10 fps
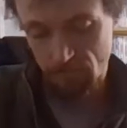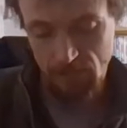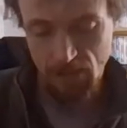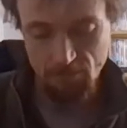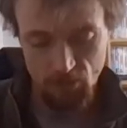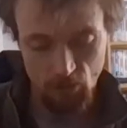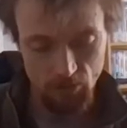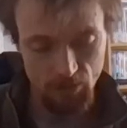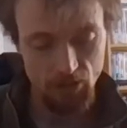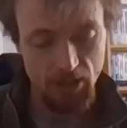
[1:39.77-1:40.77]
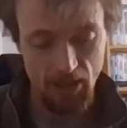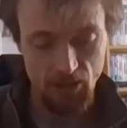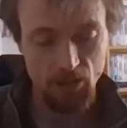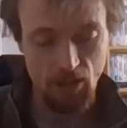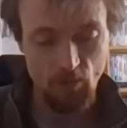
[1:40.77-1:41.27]
Um, oh, yeah,
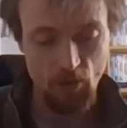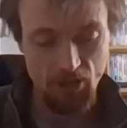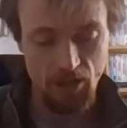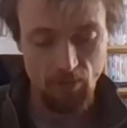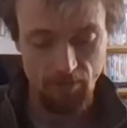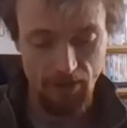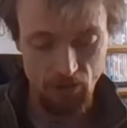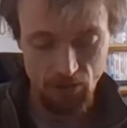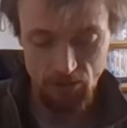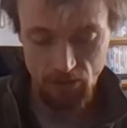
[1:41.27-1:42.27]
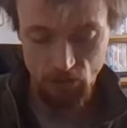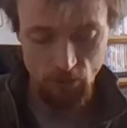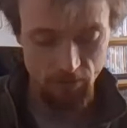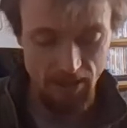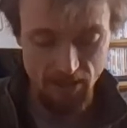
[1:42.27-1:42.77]
Discovery Channel Adventures. So
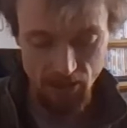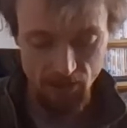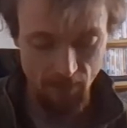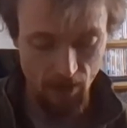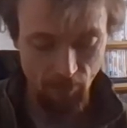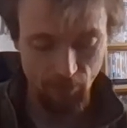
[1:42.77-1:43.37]
it's basically a survival